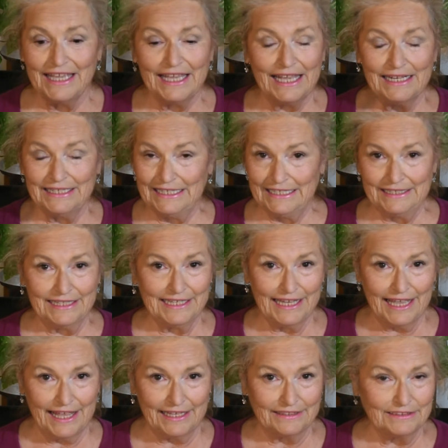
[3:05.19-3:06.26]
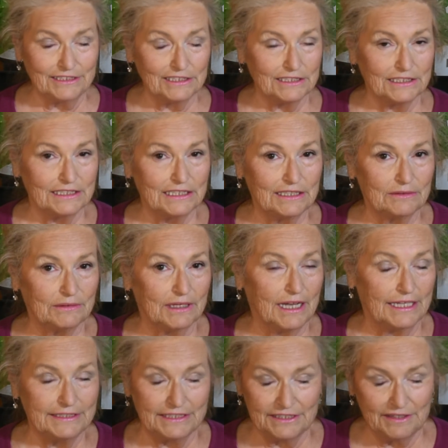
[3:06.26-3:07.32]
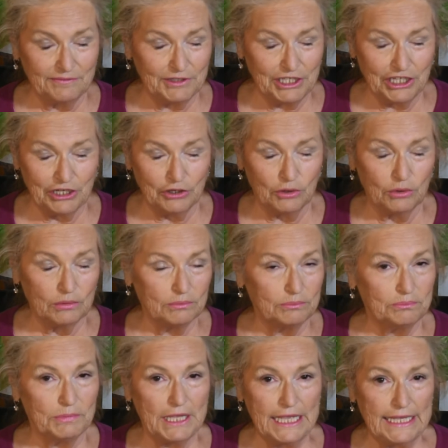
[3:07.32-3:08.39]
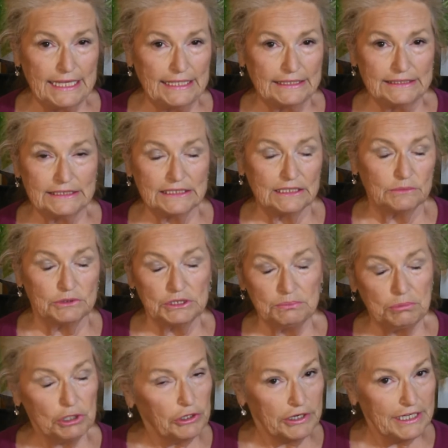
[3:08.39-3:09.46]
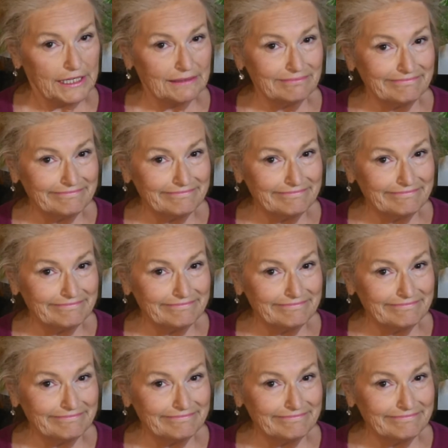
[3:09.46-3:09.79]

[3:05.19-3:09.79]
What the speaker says: And in the end, I did the video and it was blurry,